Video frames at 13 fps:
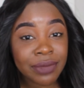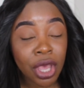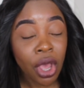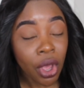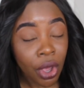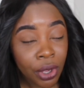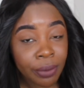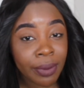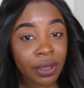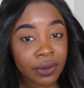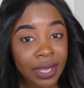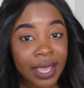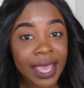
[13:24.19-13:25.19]
A
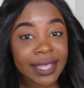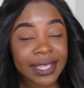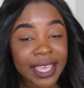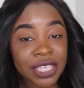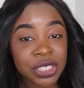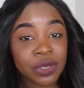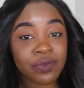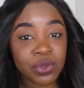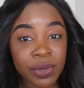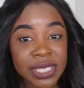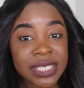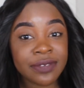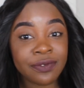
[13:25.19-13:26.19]
homeowner at the age of
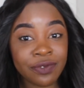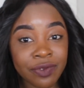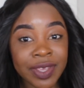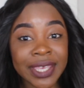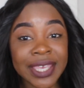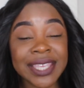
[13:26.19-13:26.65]
23.